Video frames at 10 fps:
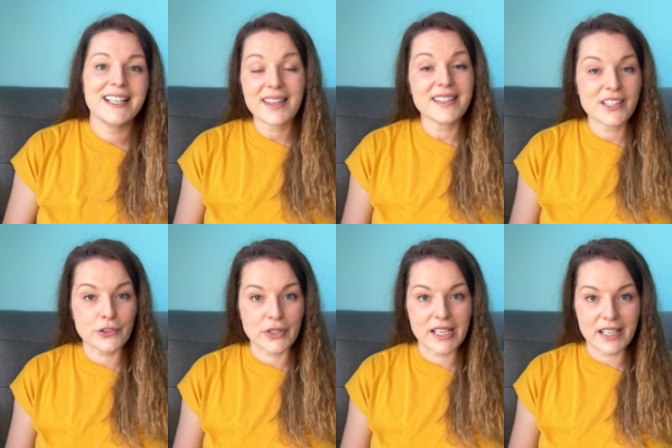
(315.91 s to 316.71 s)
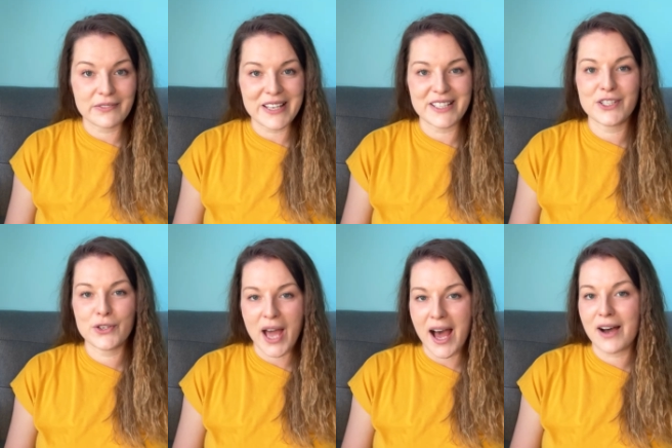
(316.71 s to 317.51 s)
It's a great event to
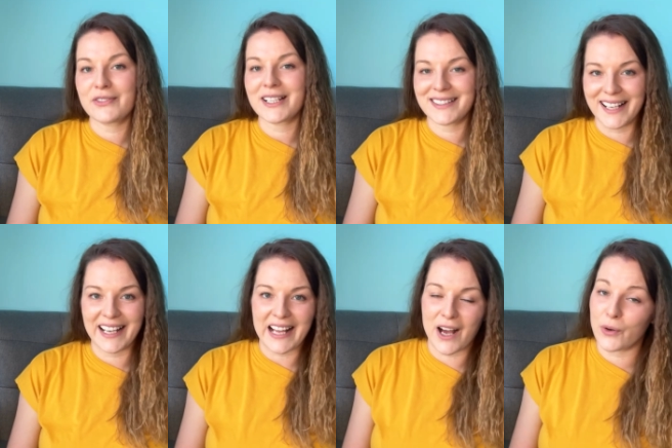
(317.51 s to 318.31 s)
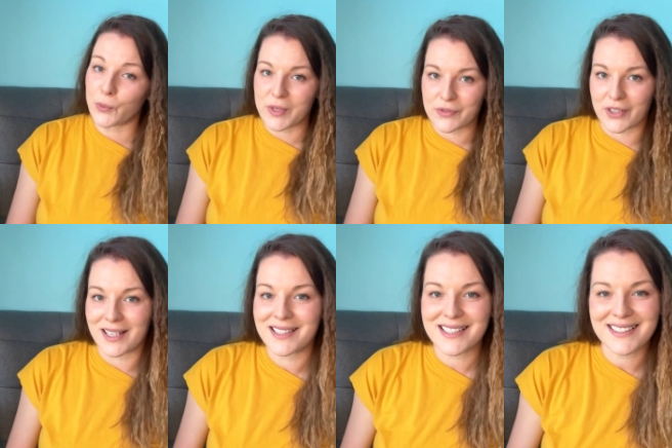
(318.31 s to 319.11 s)
have a night out with
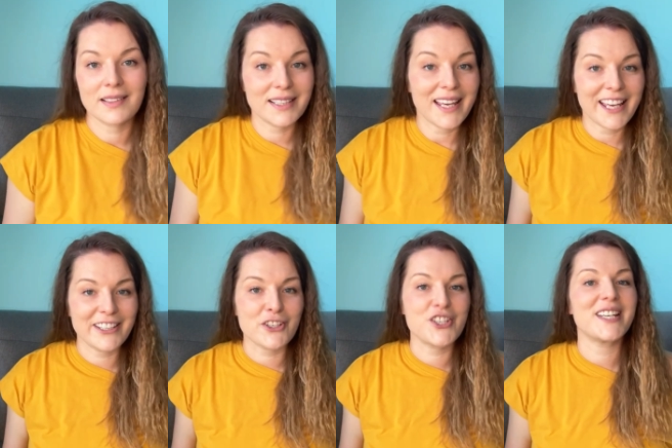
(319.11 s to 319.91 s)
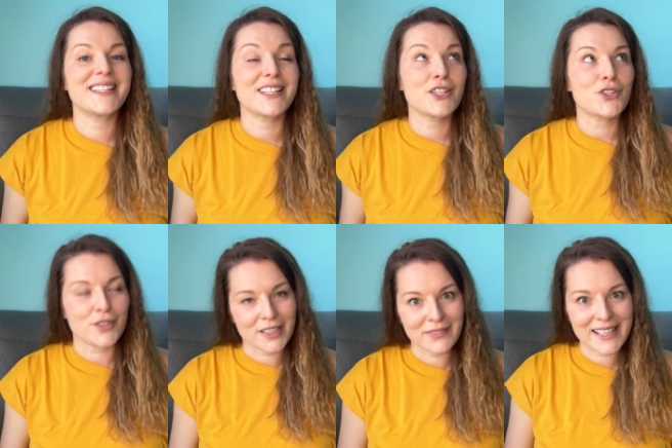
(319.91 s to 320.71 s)
friends. The energy is
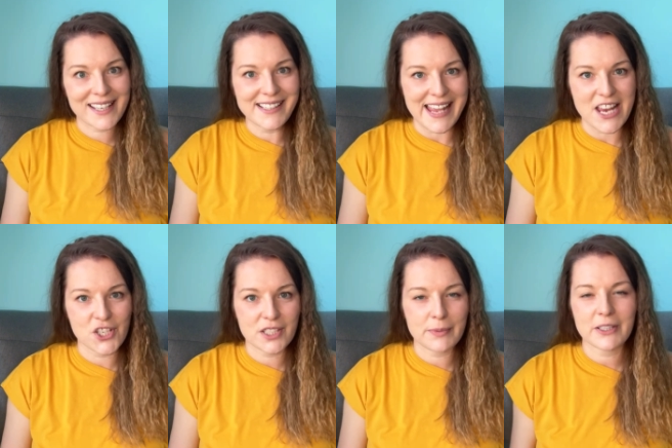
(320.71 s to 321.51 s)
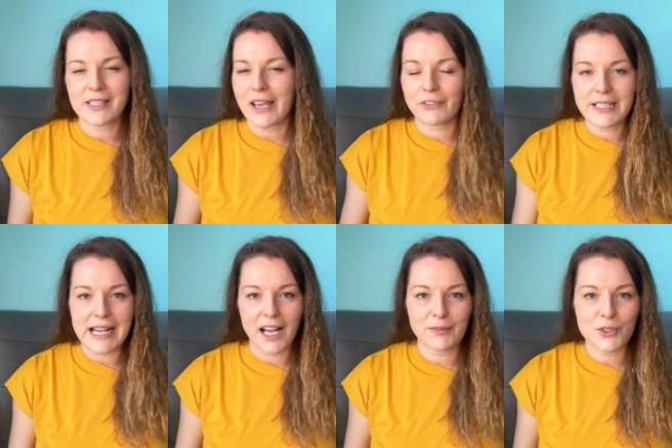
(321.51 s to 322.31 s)
extremely contagious because every
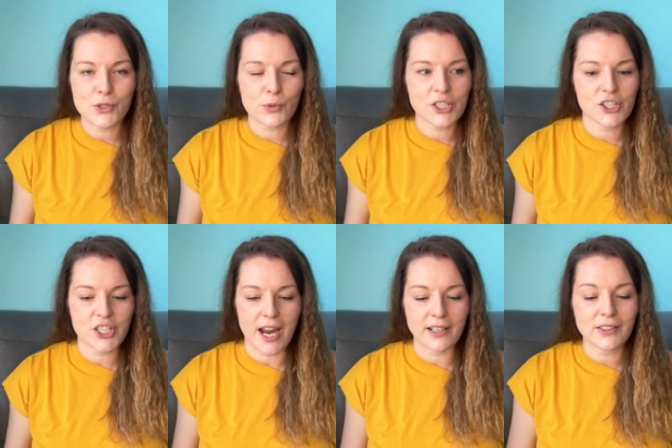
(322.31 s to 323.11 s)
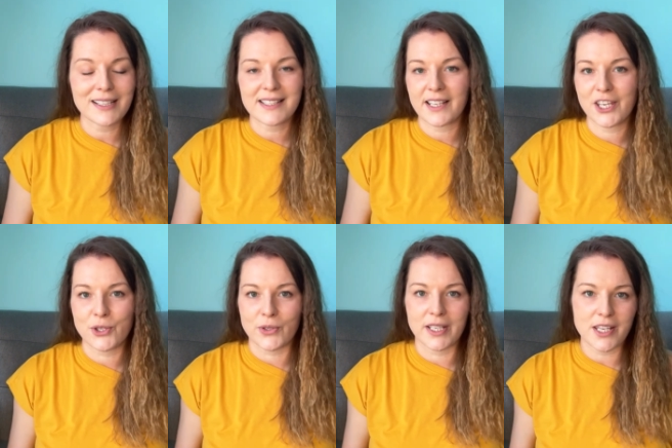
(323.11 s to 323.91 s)
time you switch a channel, it's like
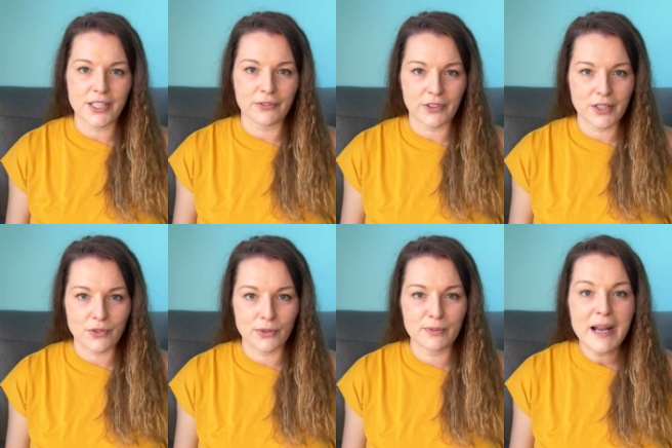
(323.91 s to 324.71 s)
you're in a different room.